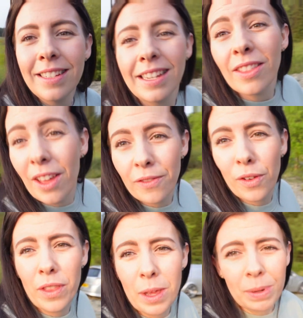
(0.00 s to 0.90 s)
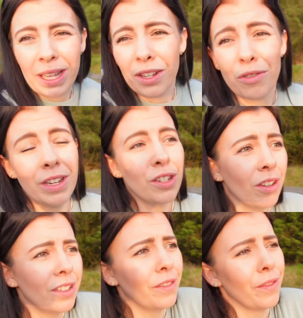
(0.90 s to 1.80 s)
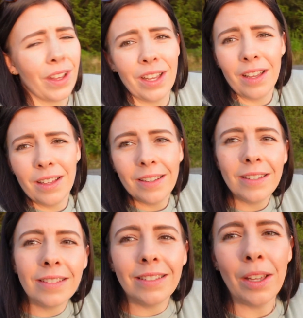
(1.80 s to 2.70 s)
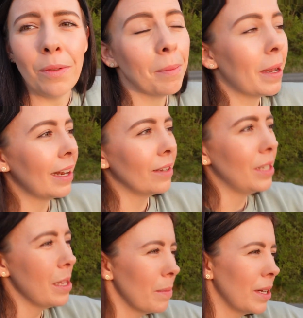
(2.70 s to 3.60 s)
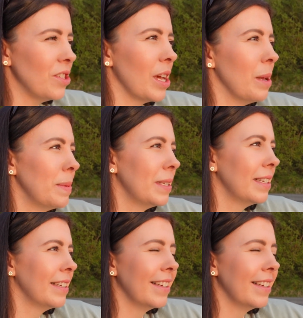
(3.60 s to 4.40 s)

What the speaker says: Now that I've got the obligatory shots of you, am I allowed to eat my chips?